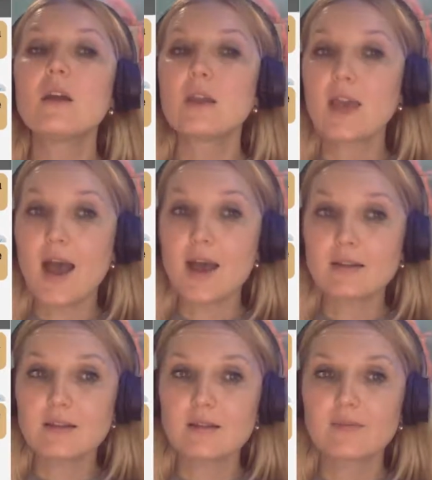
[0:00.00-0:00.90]

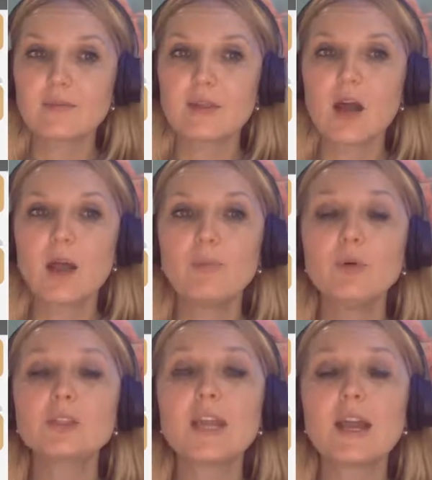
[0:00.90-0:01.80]
Yes, I
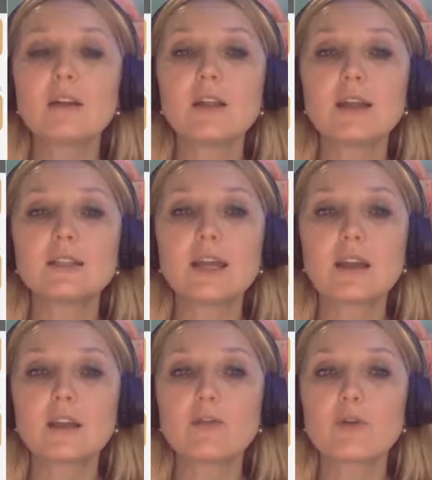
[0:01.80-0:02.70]
booked airline
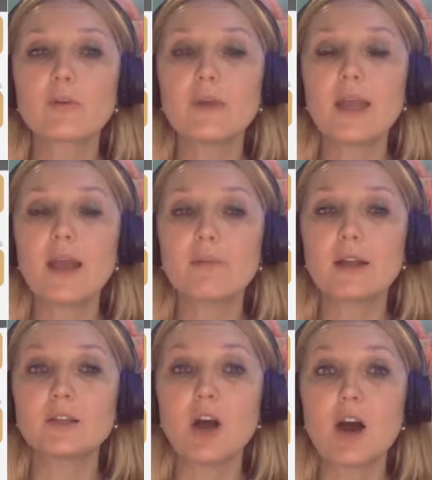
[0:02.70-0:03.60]
tickets for me and my
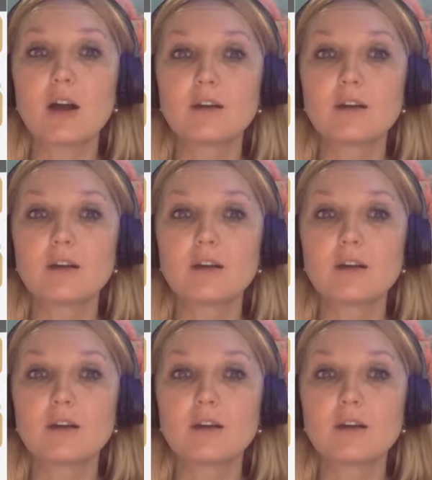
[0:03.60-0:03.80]
dog.